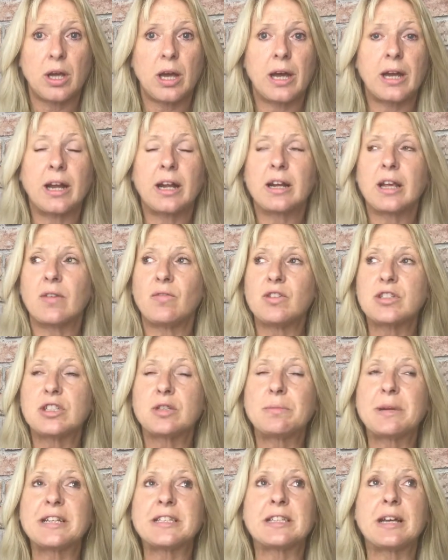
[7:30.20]
And I'll give you
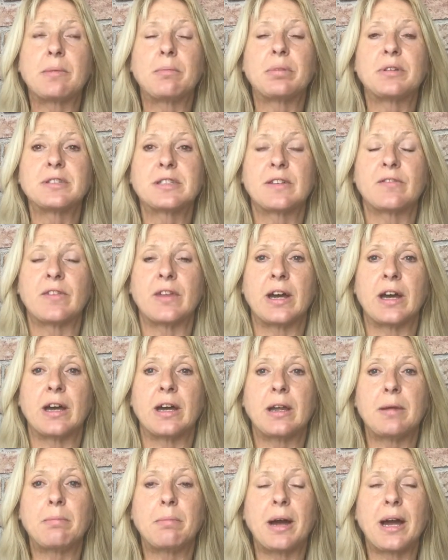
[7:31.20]
some examples of that.
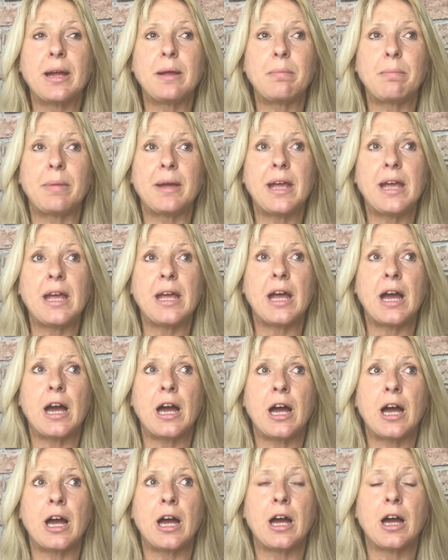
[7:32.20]
It might be
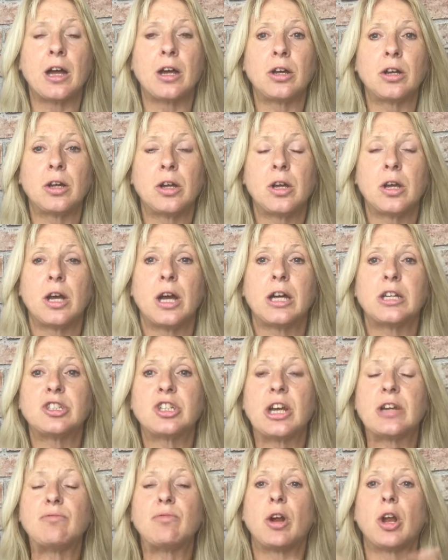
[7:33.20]
a
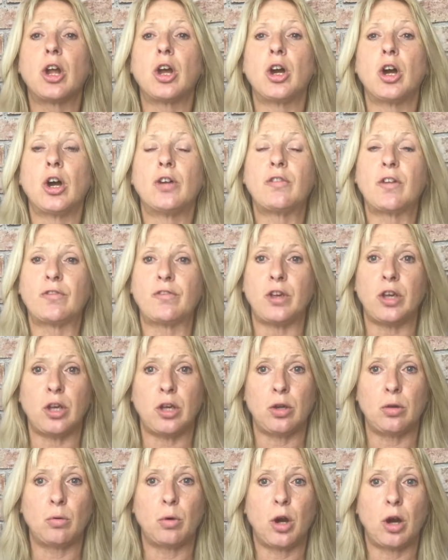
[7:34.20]
general
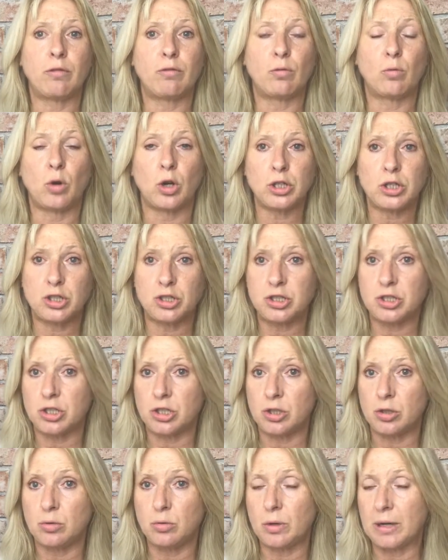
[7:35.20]
overview of what you
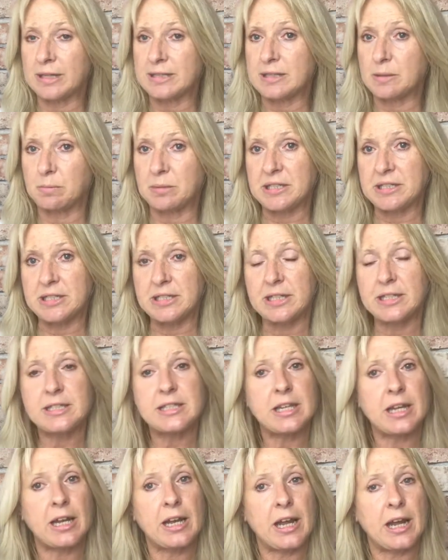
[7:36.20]
do as a
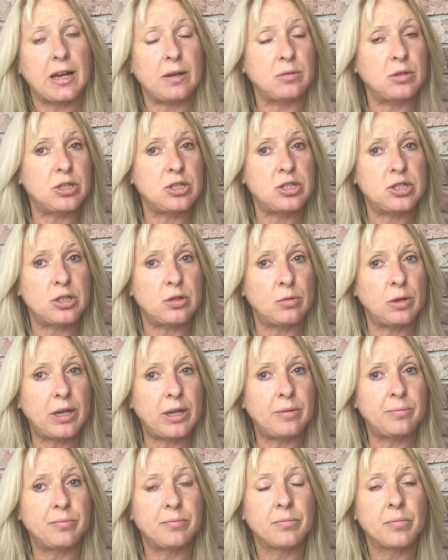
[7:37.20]
business and how you do
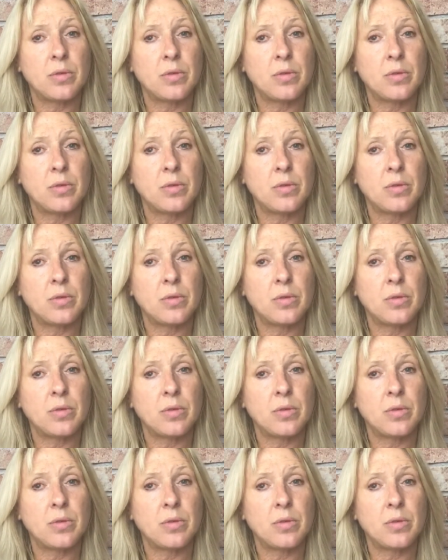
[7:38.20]
it.